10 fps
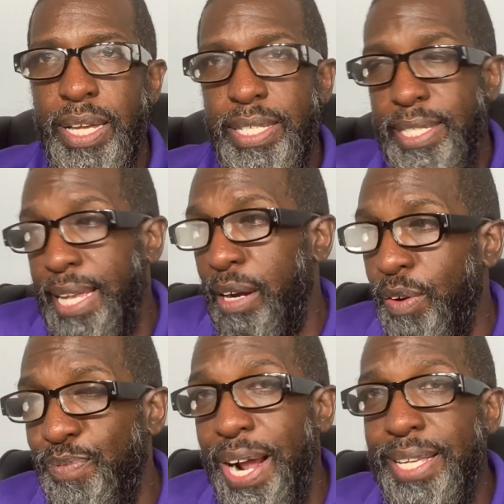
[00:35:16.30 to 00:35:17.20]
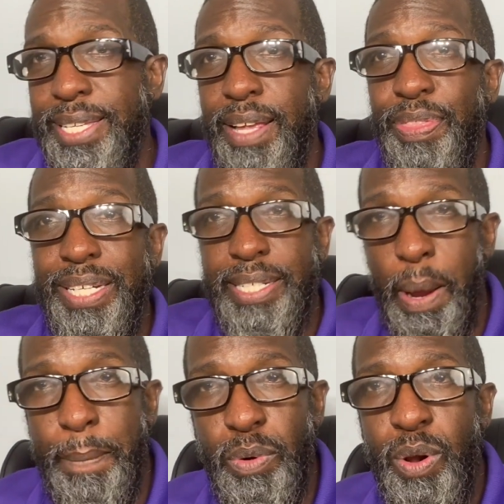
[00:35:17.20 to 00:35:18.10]
sacrifice in the
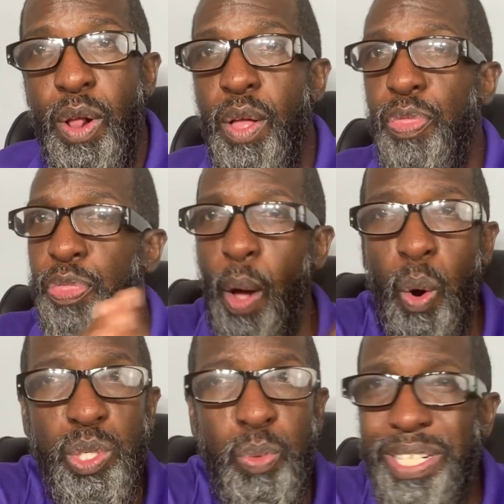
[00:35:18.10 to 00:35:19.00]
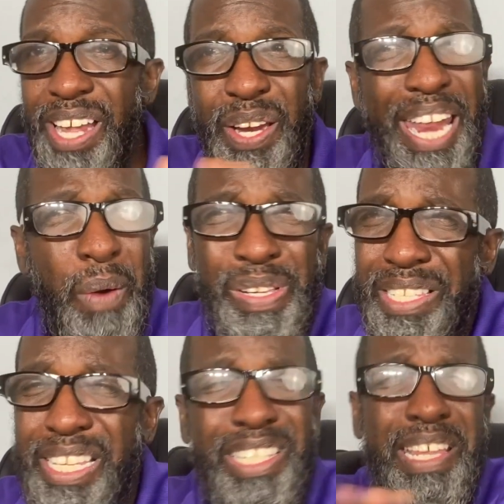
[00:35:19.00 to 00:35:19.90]
temple. Those were the
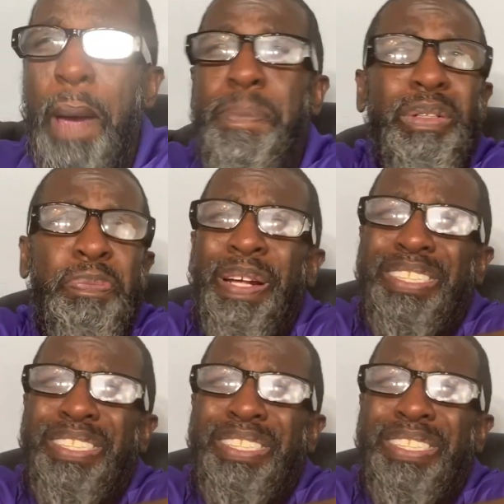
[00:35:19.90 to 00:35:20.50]
temple's been